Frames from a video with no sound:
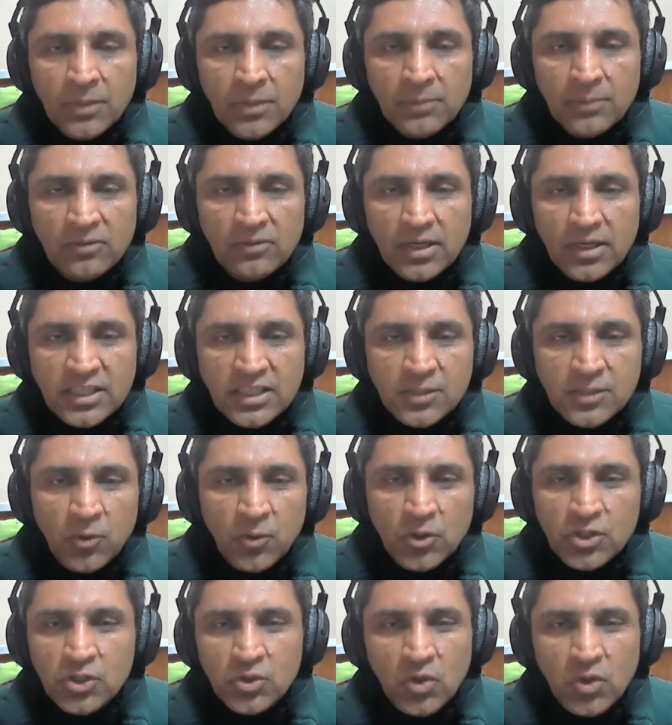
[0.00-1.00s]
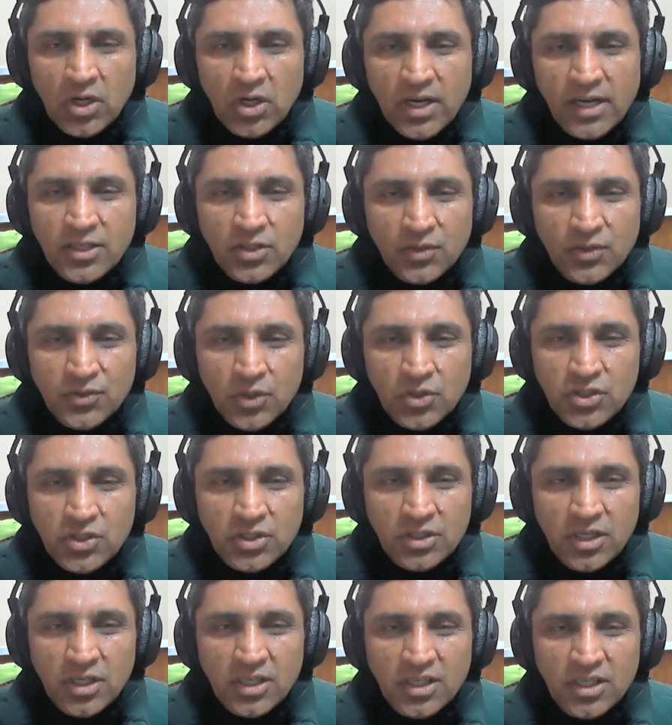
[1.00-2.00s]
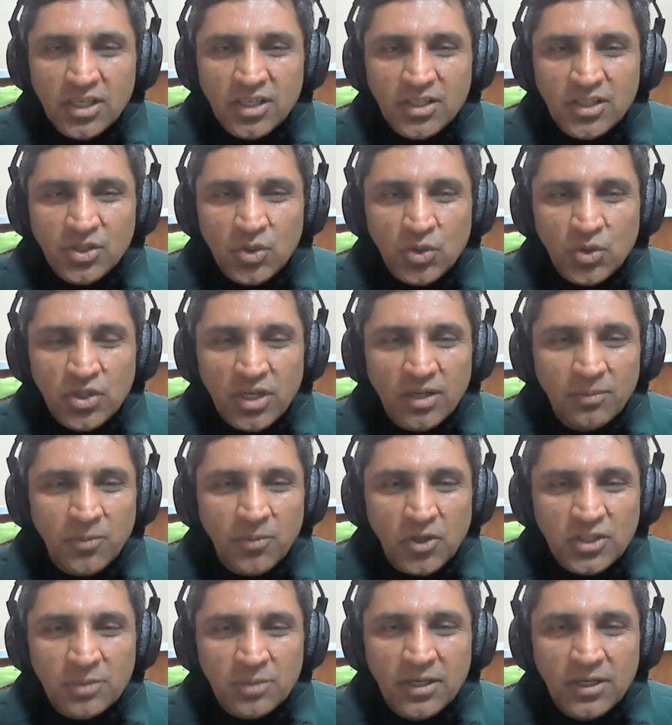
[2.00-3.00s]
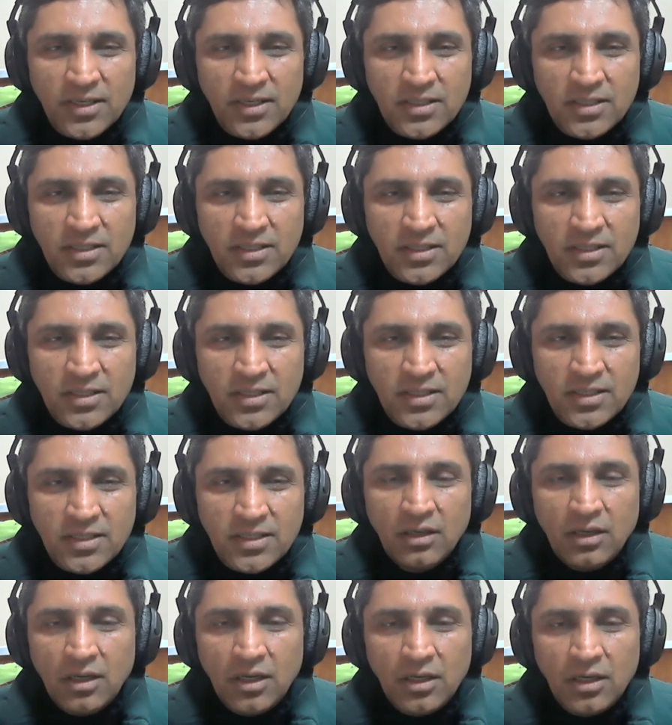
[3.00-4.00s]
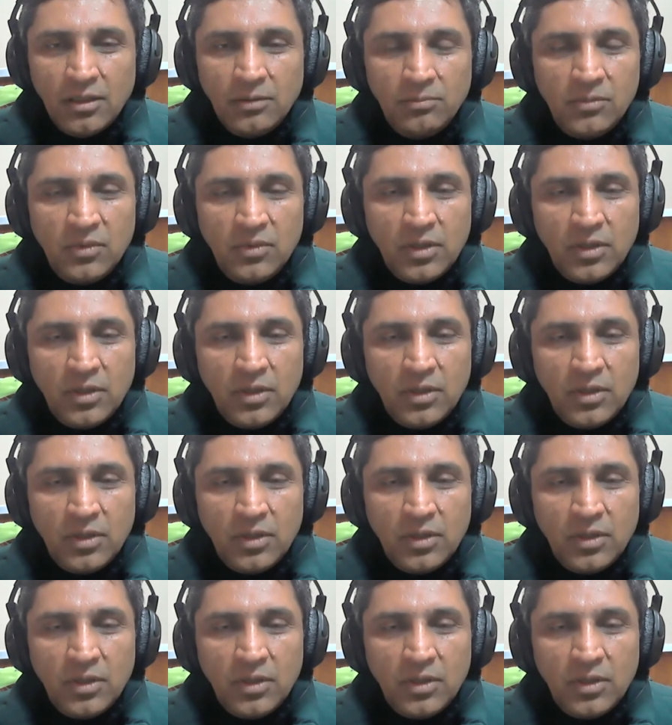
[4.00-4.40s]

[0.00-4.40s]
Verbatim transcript: people were exposed to all kinds of social, uh, social possibilities, uh,